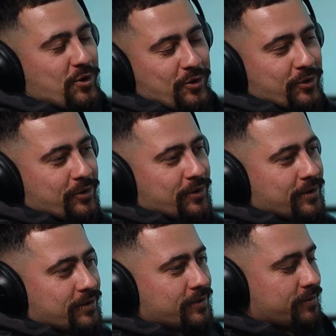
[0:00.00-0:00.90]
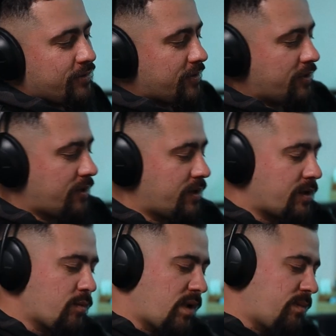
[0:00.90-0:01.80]

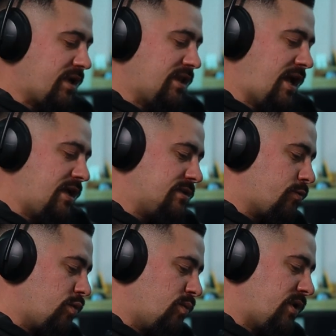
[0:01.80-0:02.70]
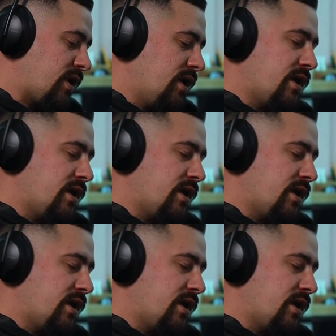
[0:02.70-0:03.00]
or maybe clients will be